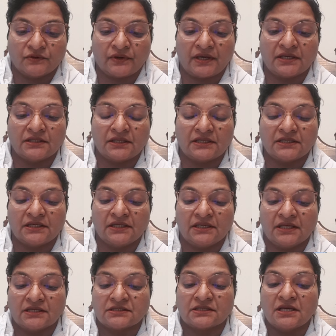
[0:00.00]
Okay, that
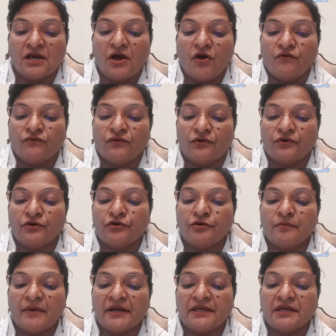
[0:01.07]
areas,
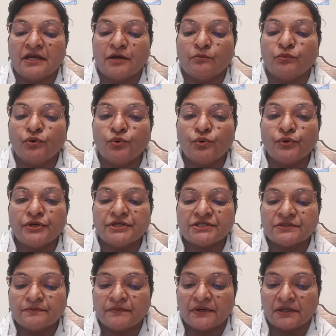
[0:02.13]
followed by a
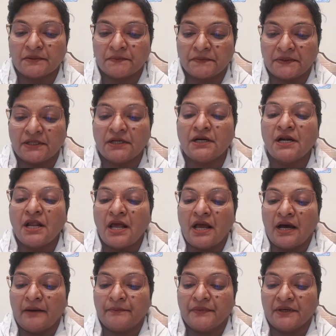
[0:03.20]
bluish purple
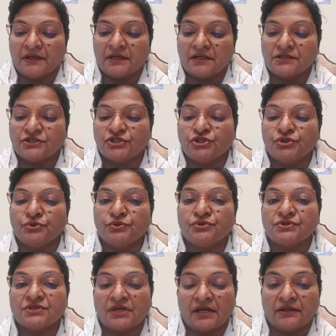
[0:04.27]
appearance due
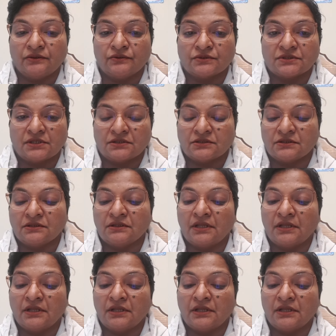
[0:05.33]
to cyanosis.